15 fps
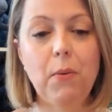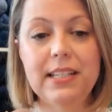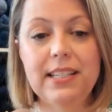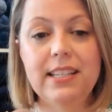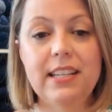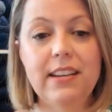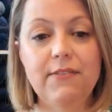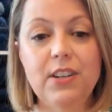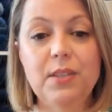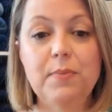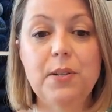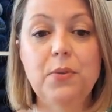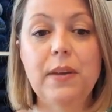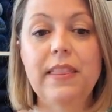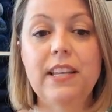what's the difference
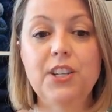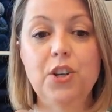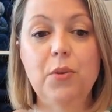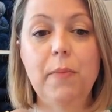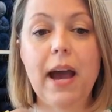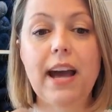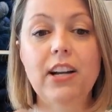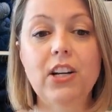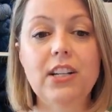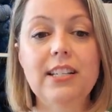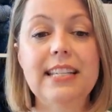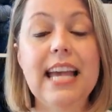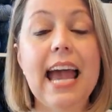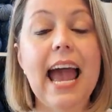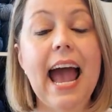between the two
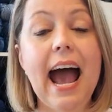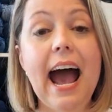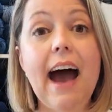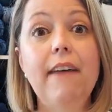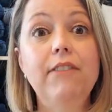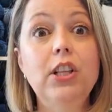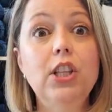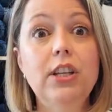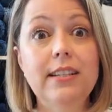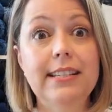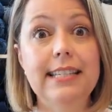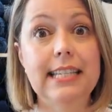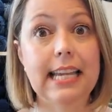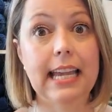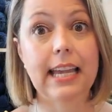patterns. Have a
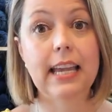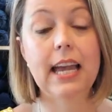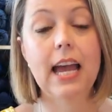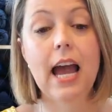look-see.